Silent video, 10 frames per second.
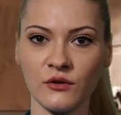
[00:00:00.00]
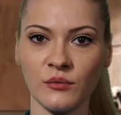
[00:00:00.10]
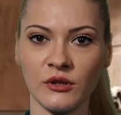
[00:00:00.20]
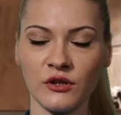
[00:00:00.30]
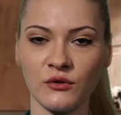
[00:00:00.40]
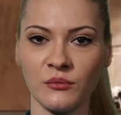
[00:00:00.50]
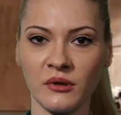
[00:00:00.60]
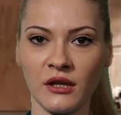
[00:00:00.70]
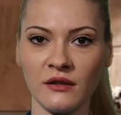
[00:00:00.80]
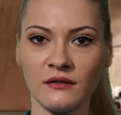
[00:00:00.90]
who are
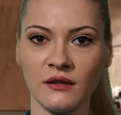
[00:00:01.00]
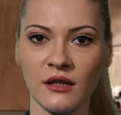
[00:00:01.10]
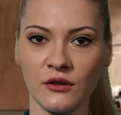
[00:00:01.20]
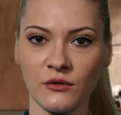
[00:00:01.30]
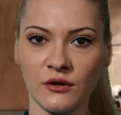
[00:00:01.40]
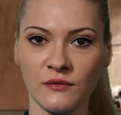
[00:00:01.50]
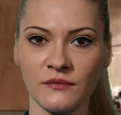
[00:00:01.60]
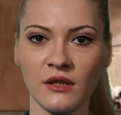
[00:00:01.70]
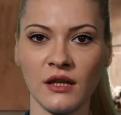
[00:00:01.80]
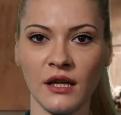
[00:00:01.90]
castrated are exempt from
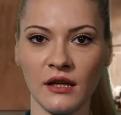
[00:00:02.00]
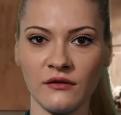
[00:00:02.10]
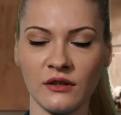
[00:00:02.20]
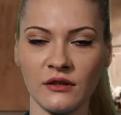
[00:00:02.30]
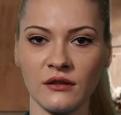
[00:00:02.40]
this measure.